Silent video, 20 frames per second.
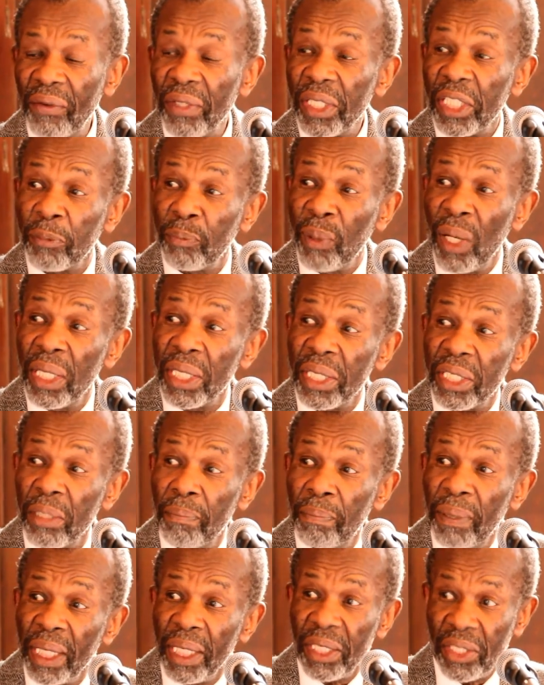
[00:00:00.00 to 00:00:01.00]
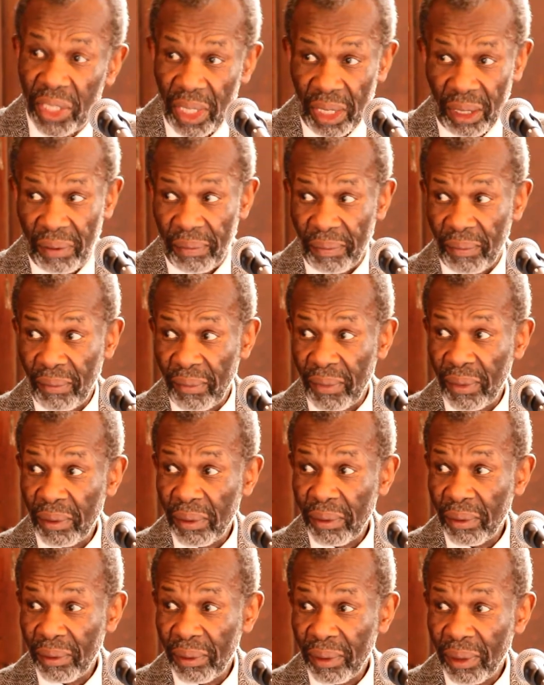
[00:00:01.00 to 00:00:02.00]
responsibility
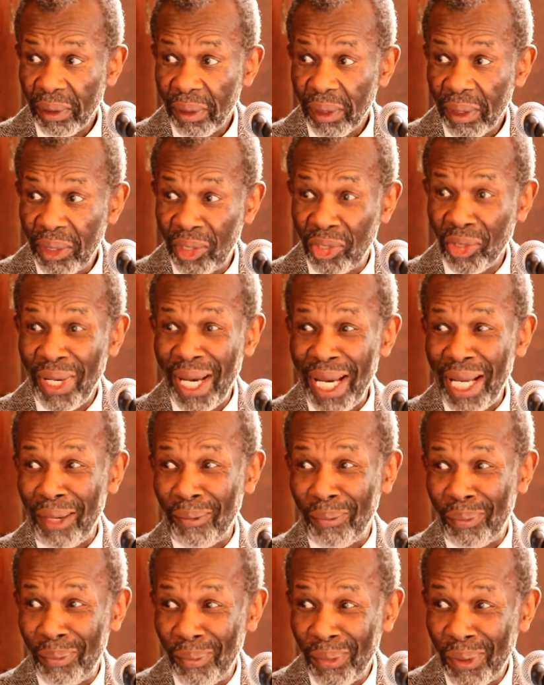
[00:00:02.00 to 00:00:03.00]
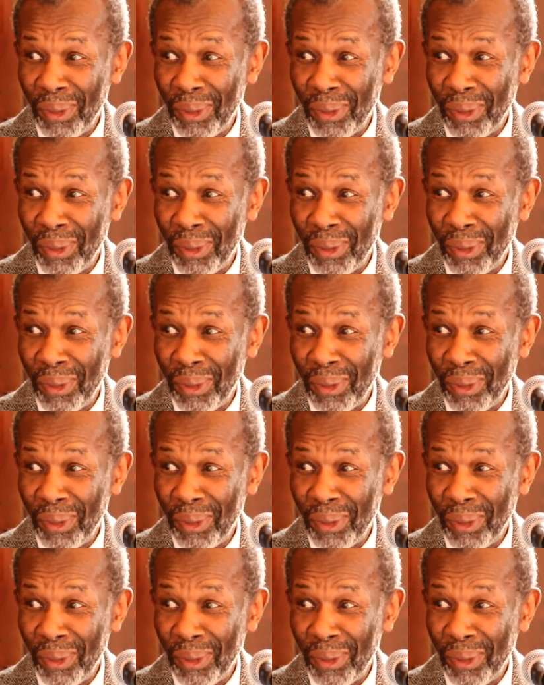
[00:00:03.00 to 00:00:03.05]
to help.